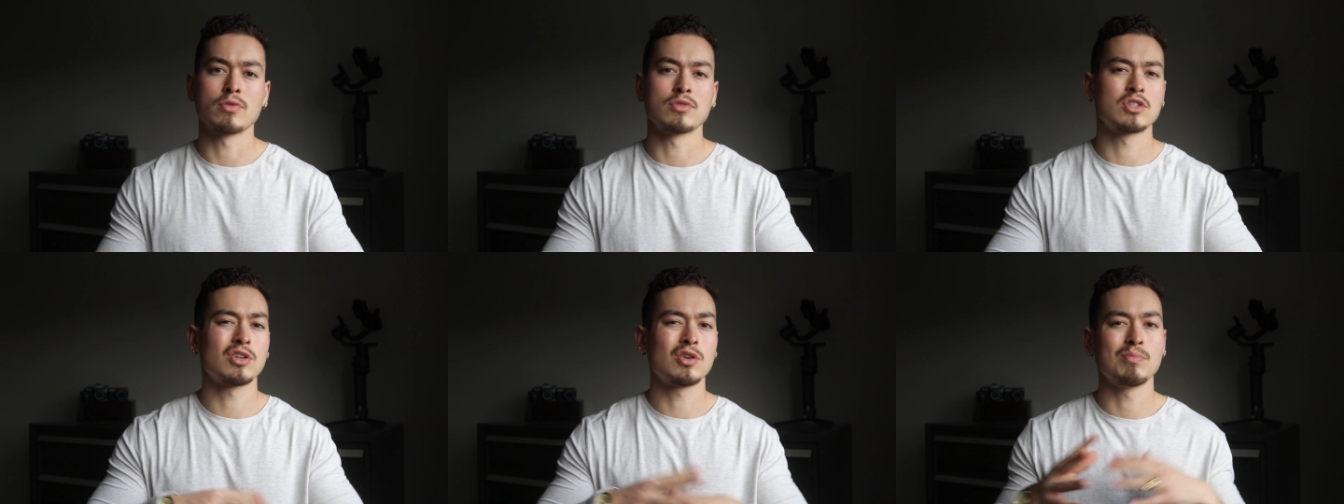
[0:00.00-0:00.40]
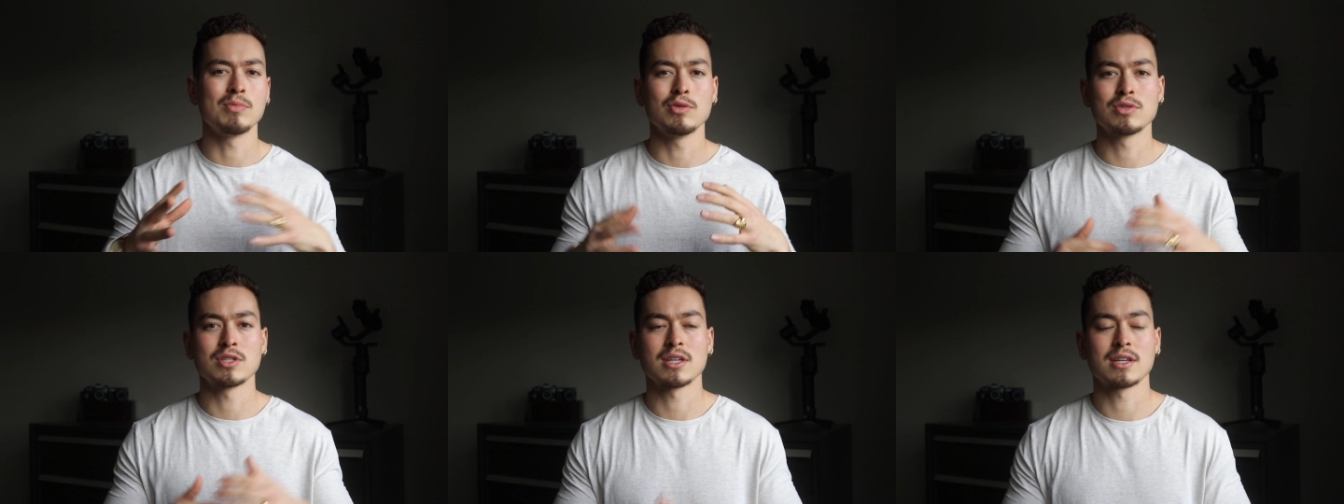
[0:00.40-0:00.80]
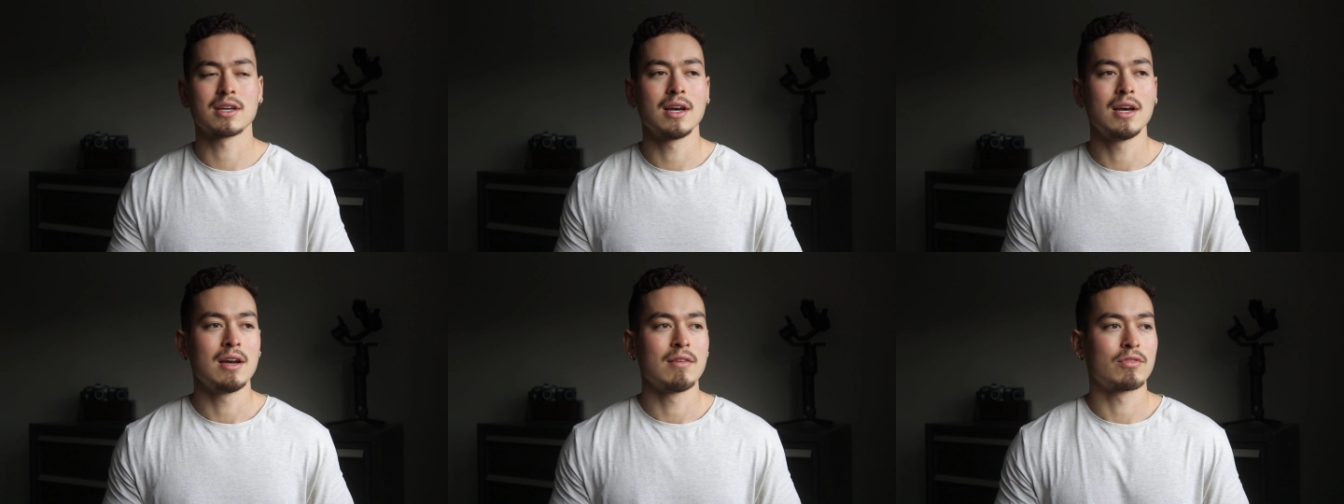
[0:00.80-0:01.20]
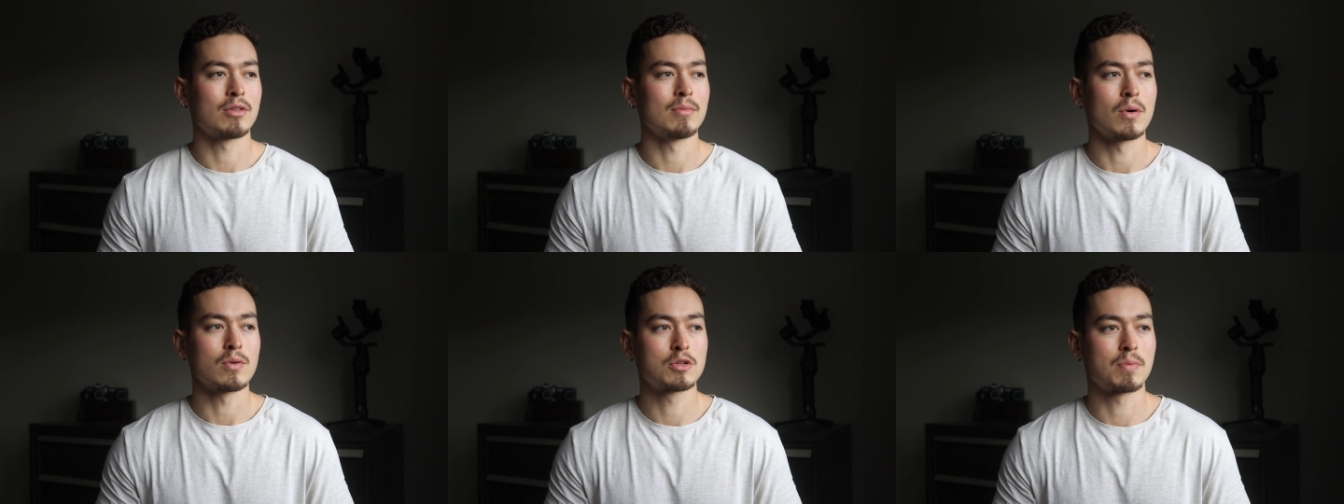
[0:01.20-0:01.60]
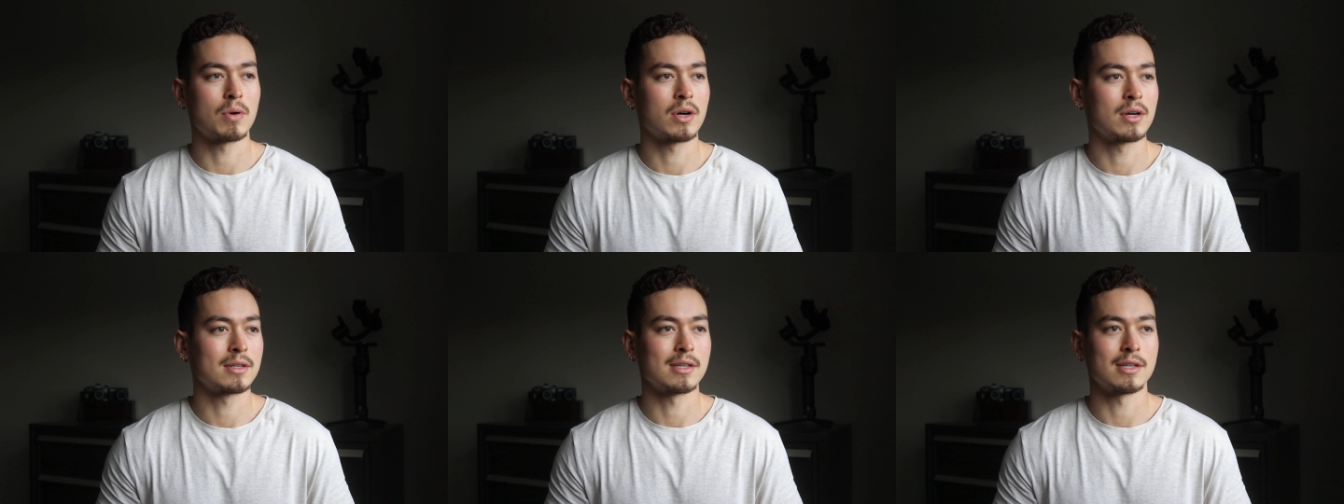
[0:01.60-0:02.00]
There's no music for the most
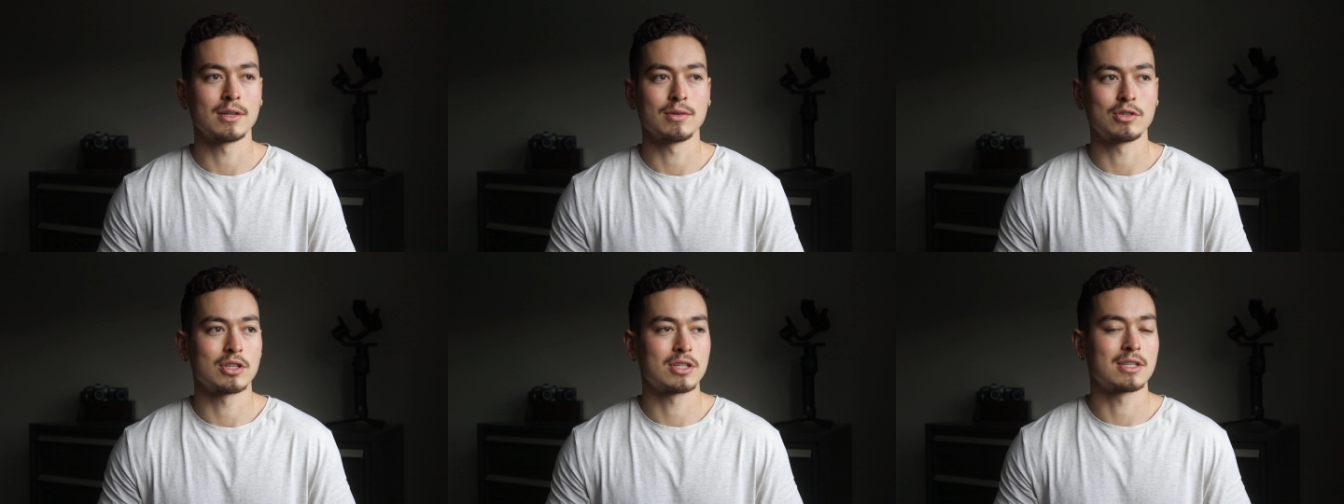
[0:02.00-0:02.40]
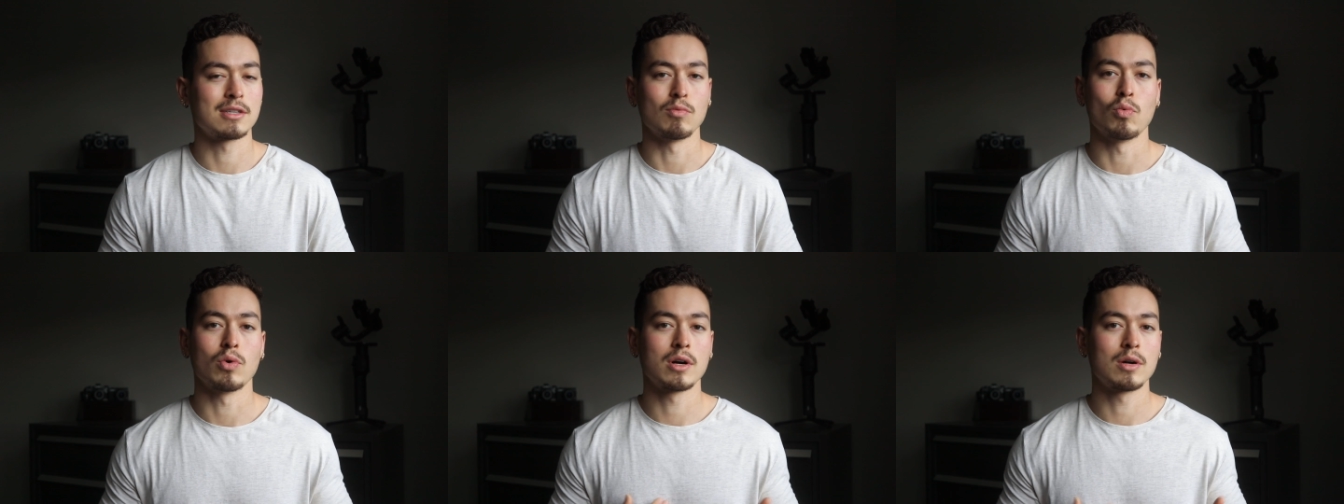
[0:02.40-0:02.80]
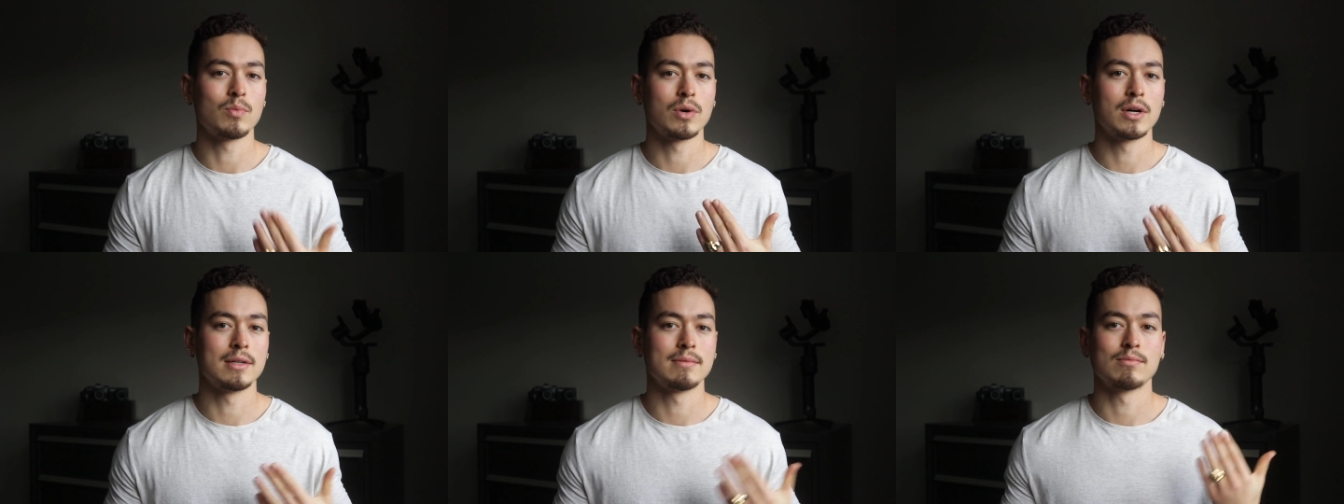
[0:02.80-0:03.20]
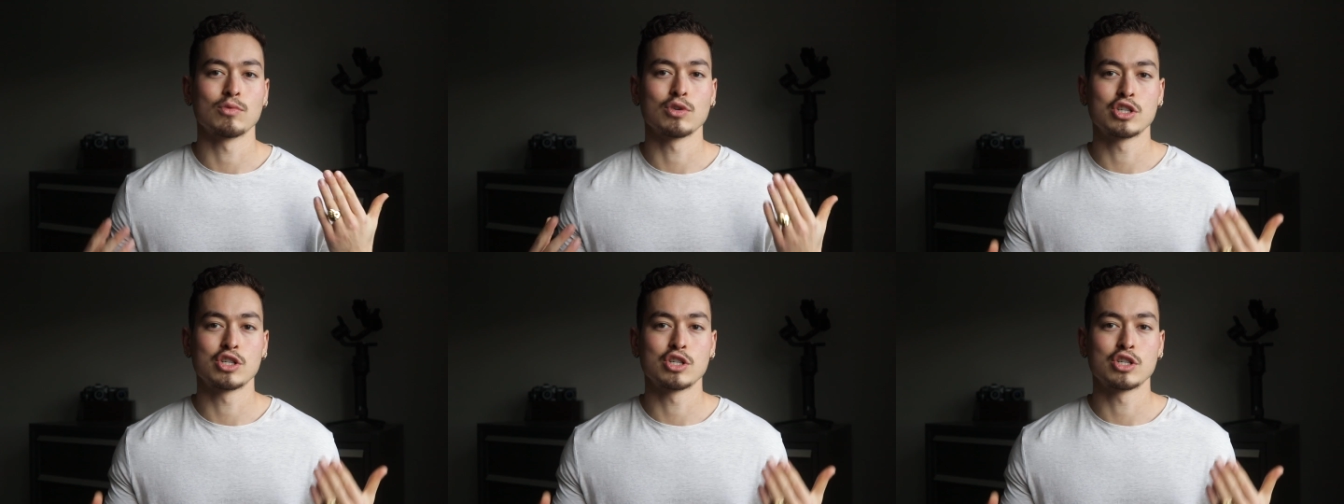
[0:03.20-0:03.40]
part, you know, just one-on-one. -on -one.